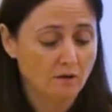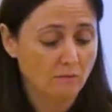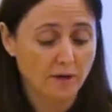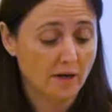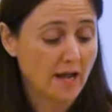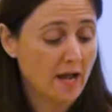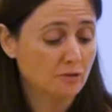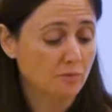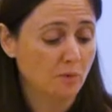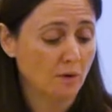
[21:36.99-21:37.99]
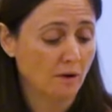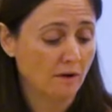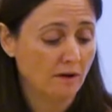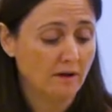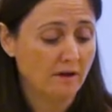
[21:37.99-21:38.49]
We are cash poor.
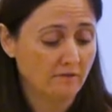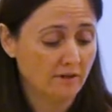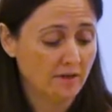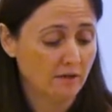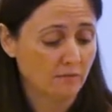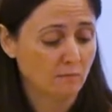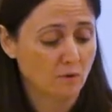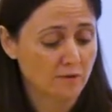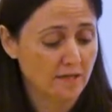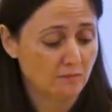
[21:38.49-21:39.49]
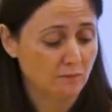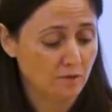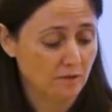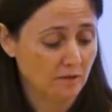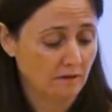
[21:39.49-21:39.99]
Every year, more dead
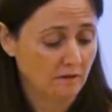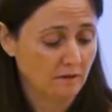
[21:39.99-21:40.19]
wood.